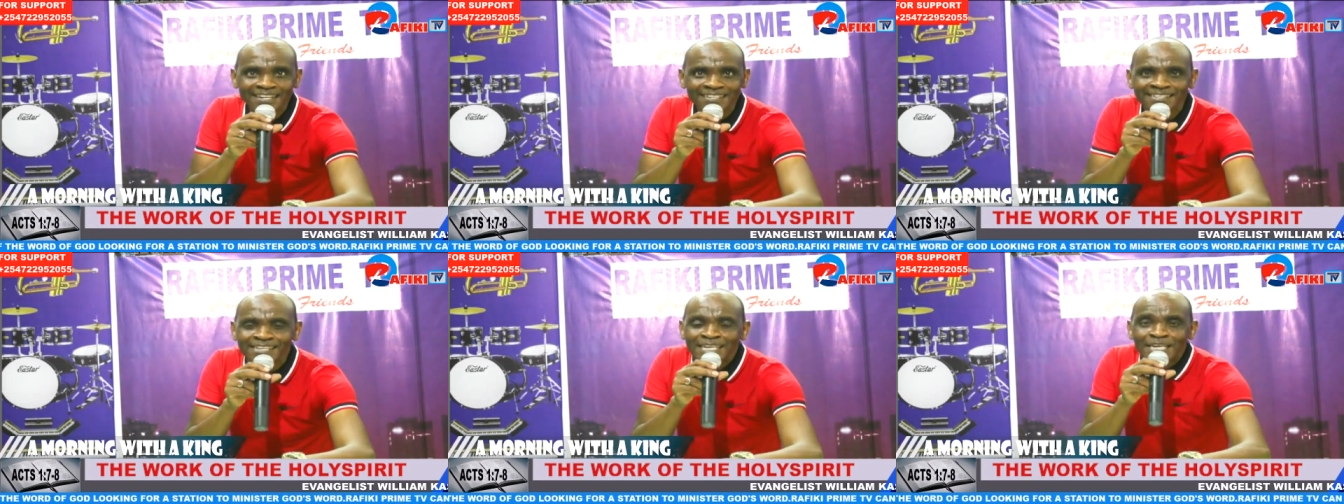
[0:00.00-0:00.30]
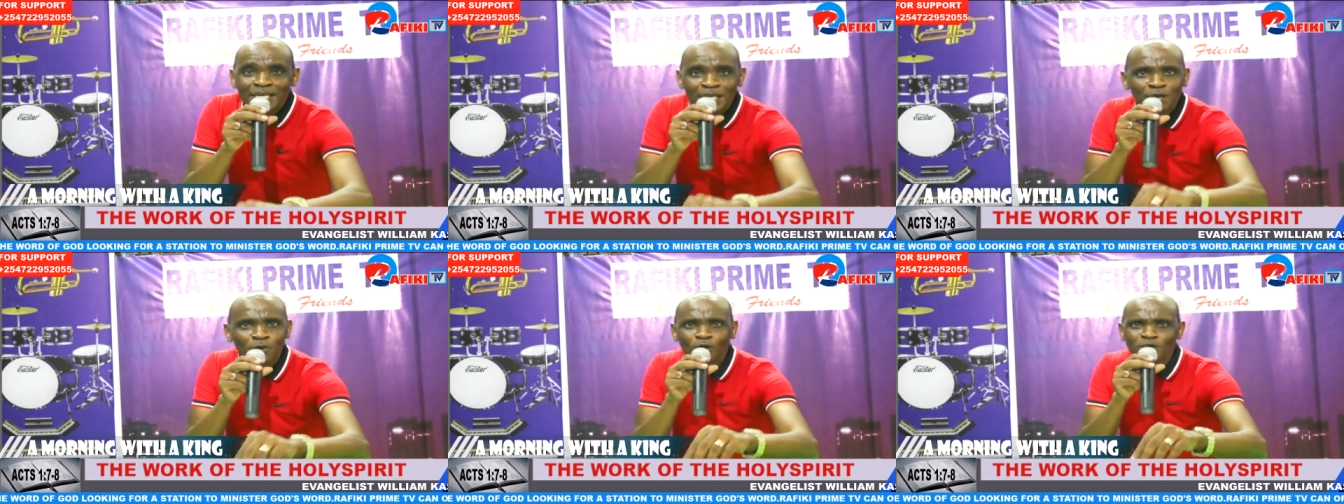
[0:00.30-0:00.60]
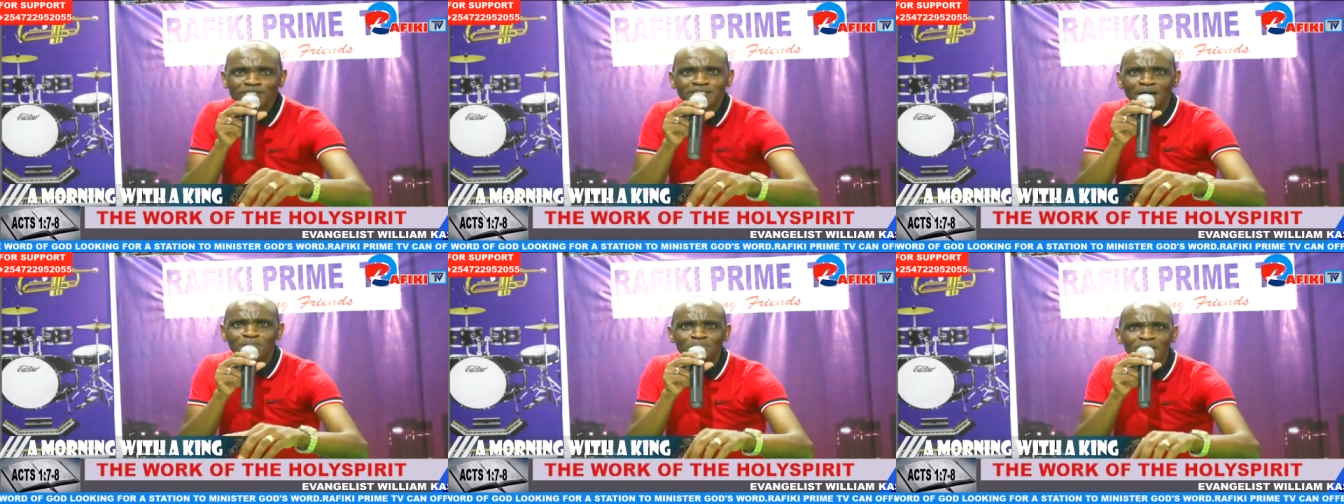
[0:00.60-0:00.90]
He was a
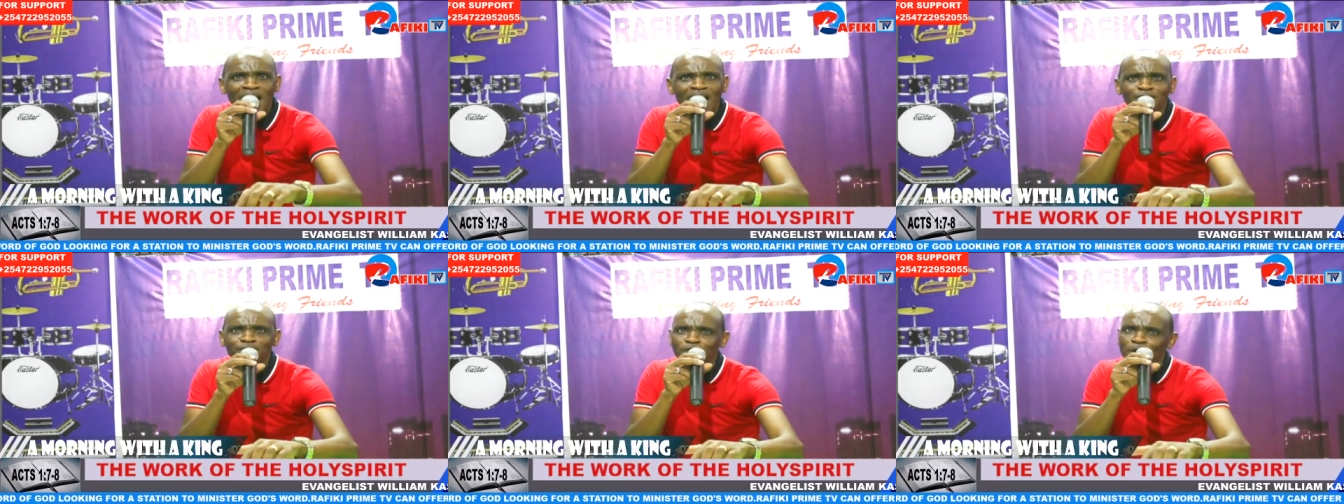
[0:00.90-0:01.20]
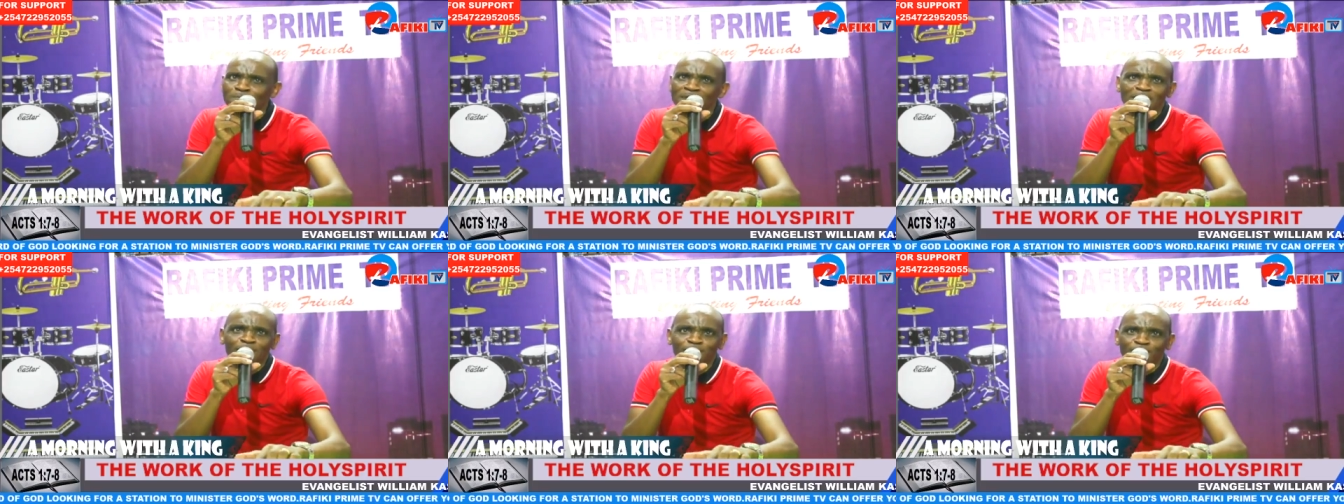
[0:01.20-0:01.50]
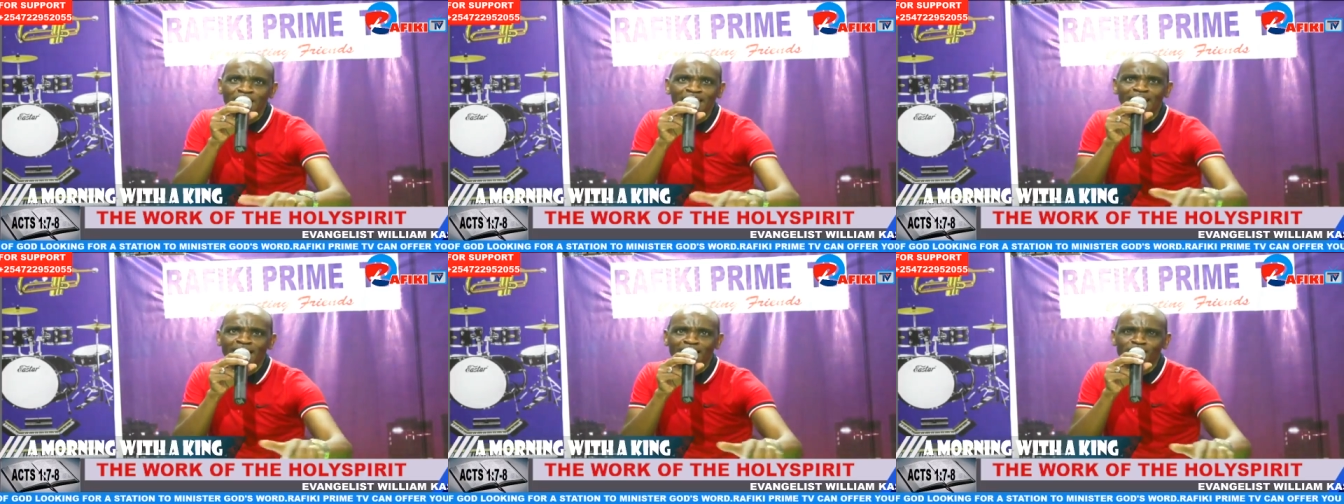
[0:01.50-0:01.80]
man from a
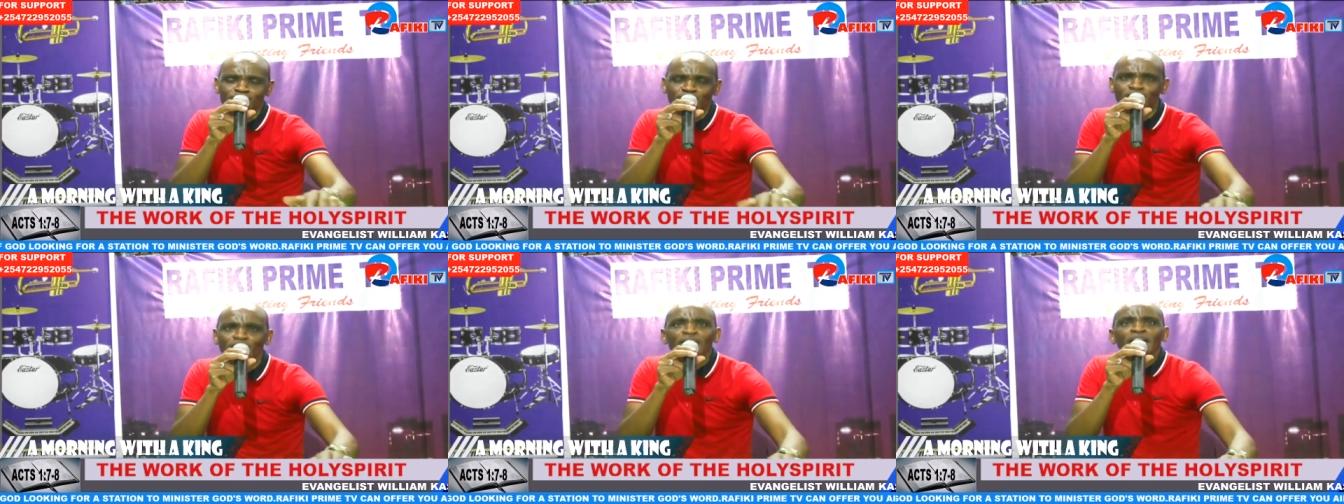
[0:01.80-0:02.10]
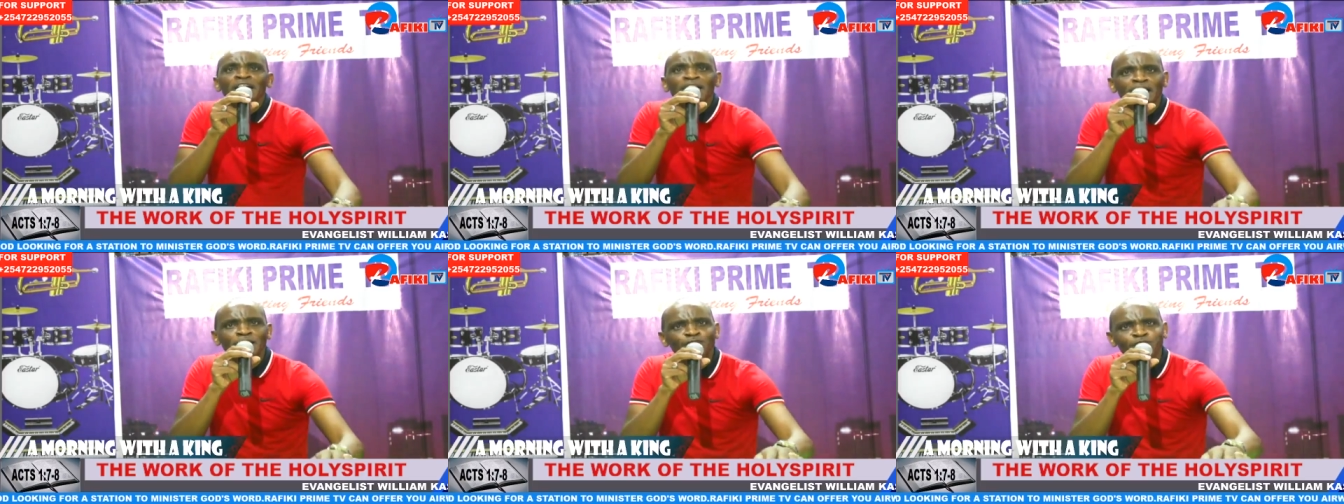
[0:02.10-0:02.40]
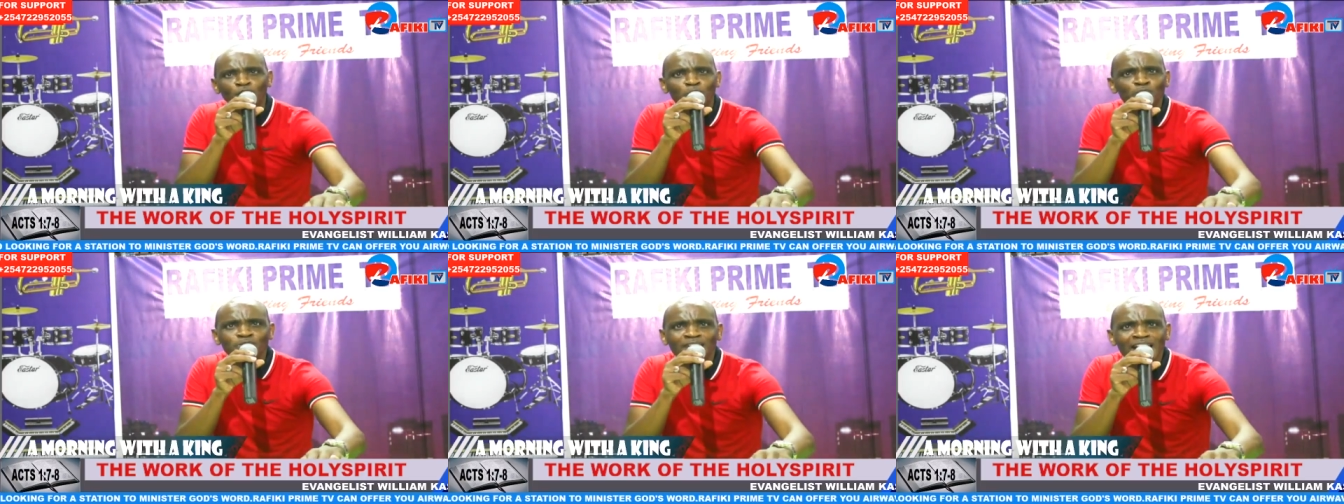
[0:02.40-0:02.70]
village. He from
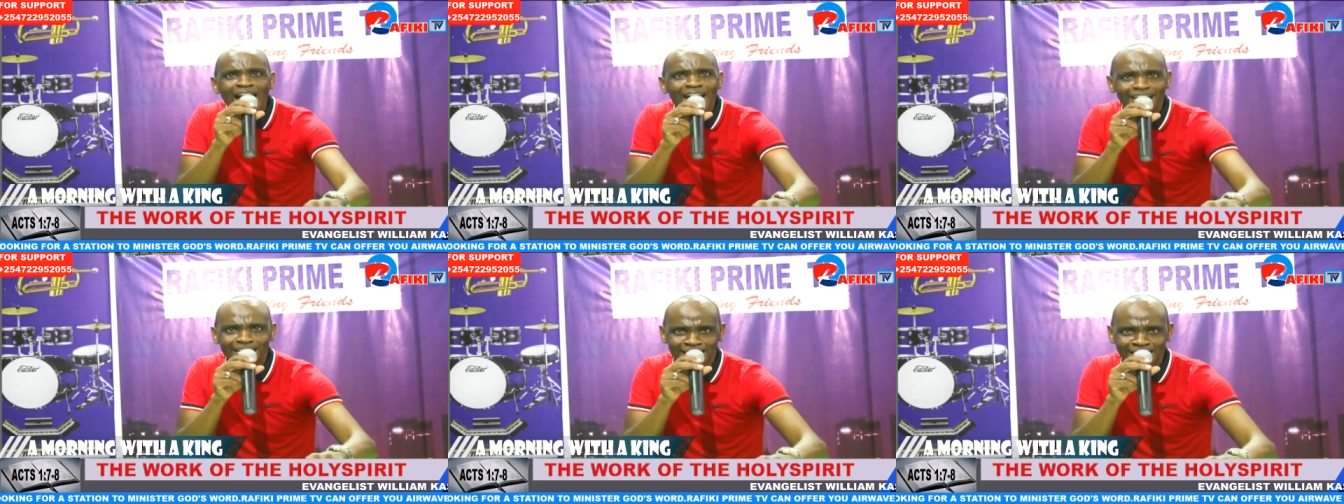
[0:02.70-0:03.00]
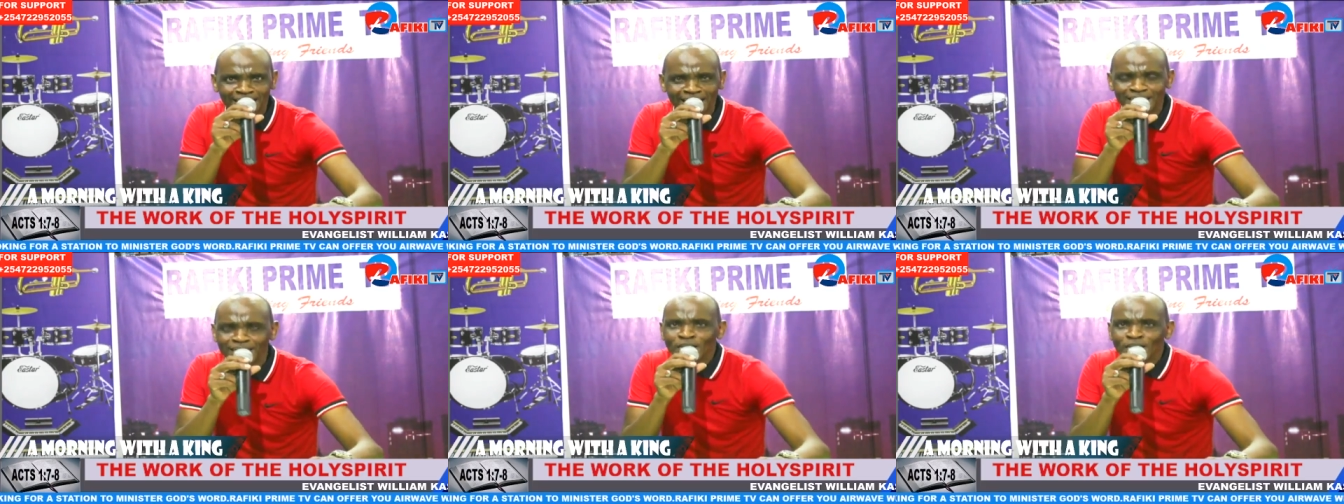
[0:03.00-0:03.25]
Galilee.